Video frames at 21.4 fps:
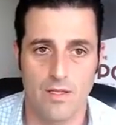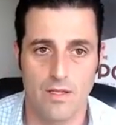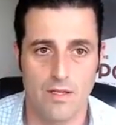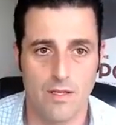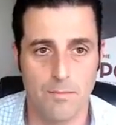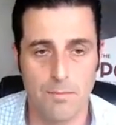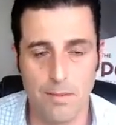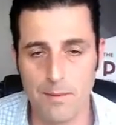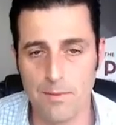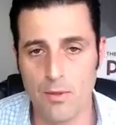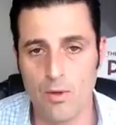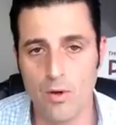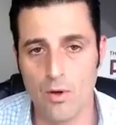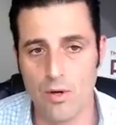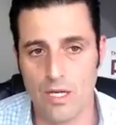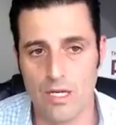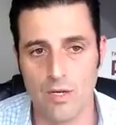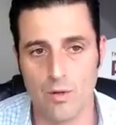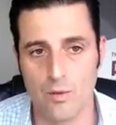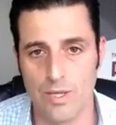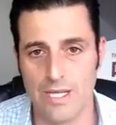The people who are
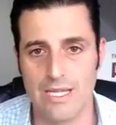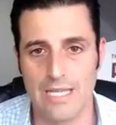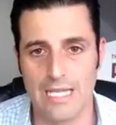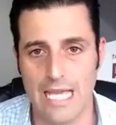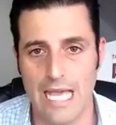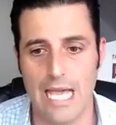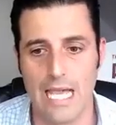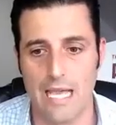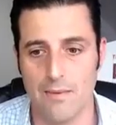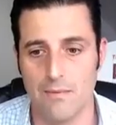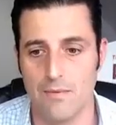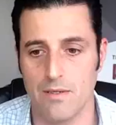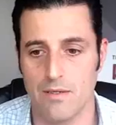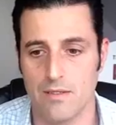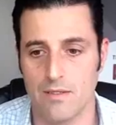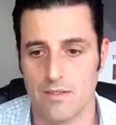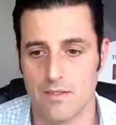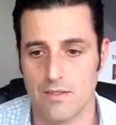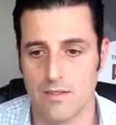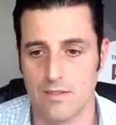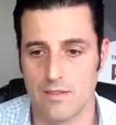going to win the game,
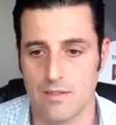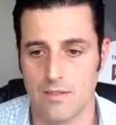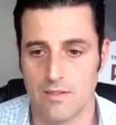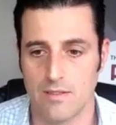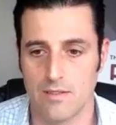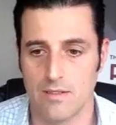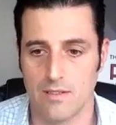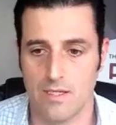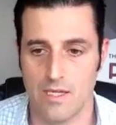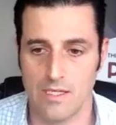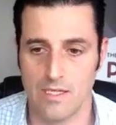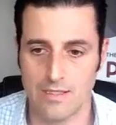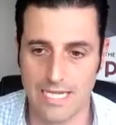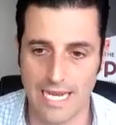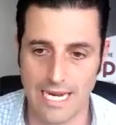and